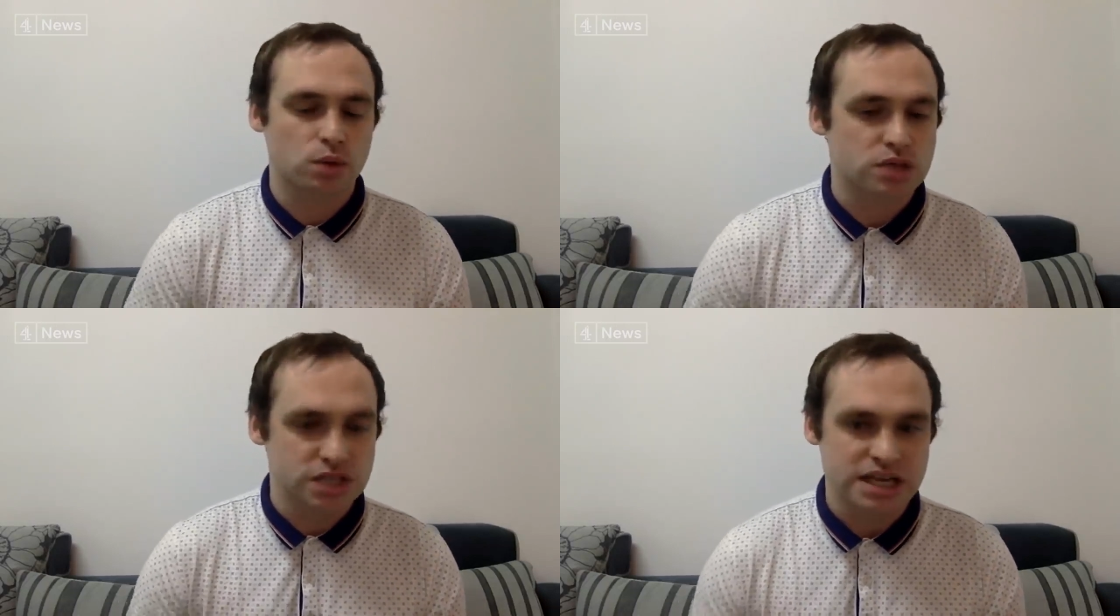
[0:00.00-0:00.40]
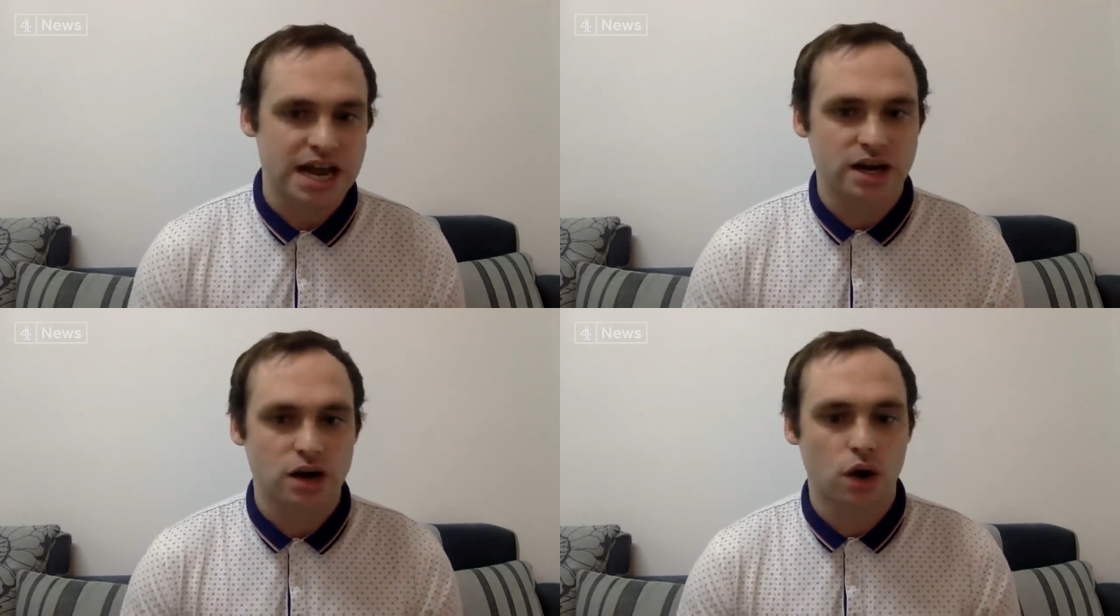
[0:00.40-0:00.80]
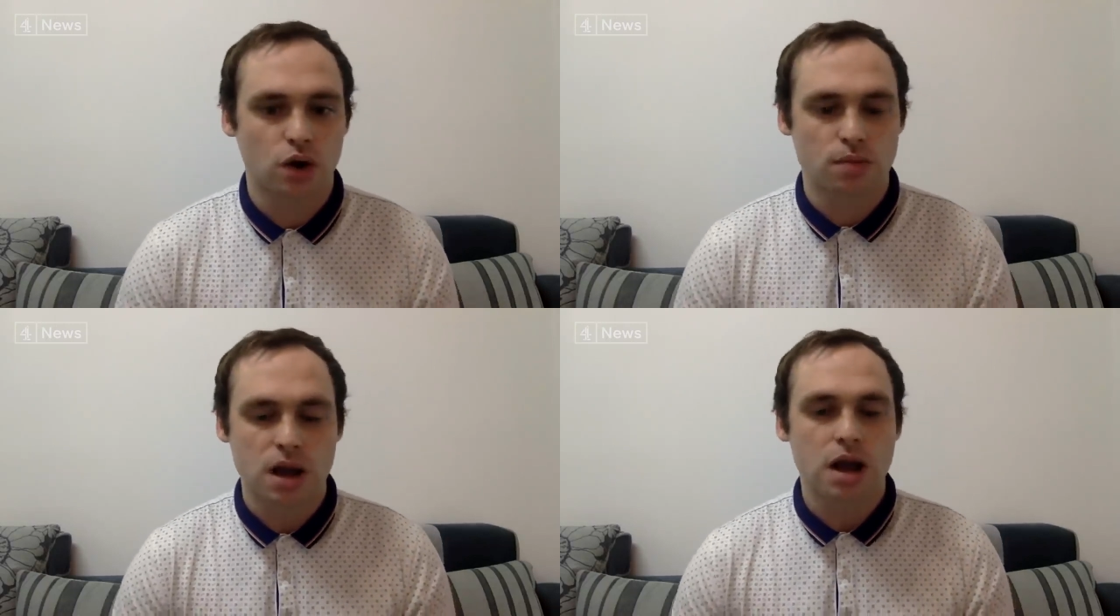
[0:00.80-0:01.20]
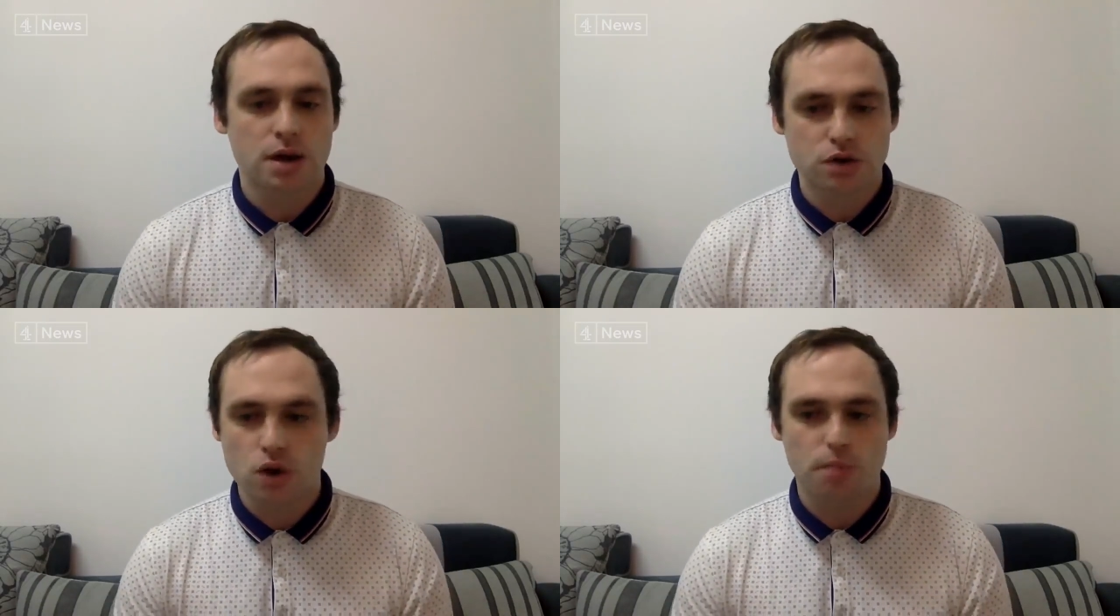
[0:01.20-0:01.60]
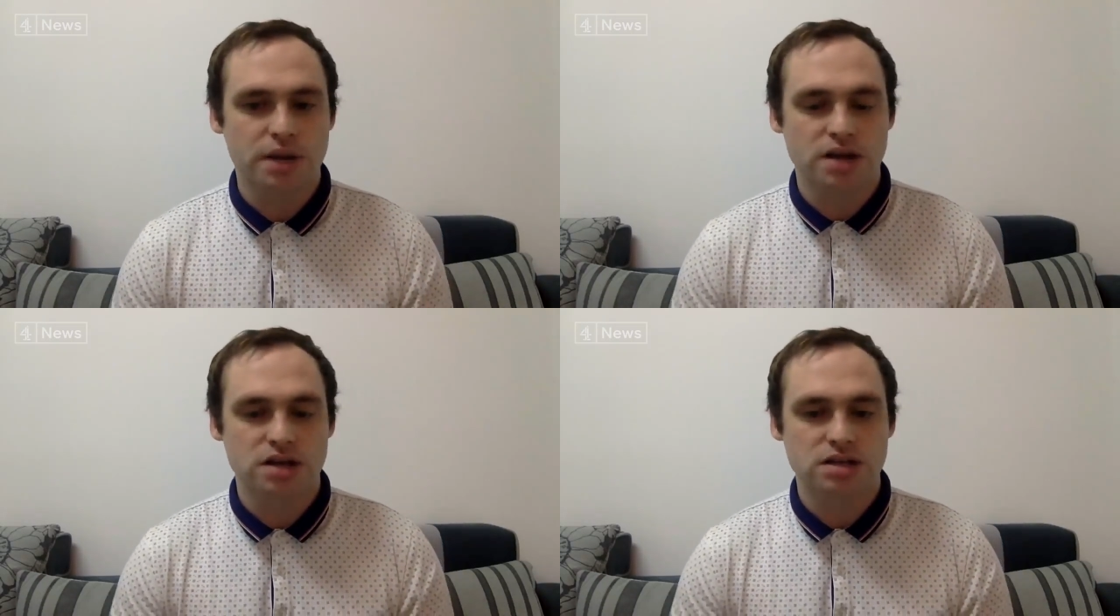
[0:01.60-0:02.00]
stay at home, not
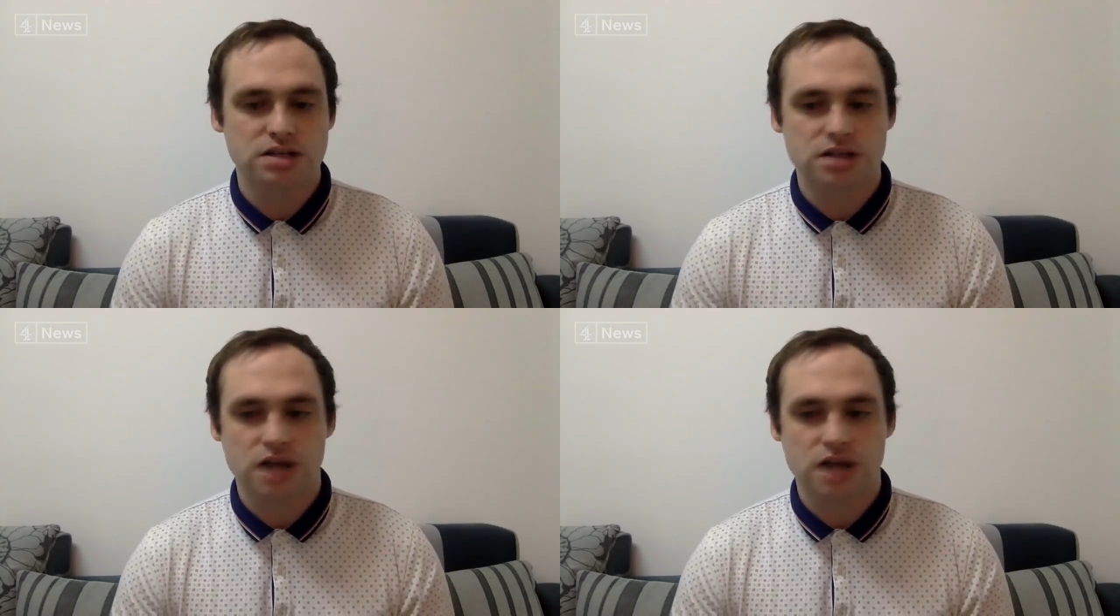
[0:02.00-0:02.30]
because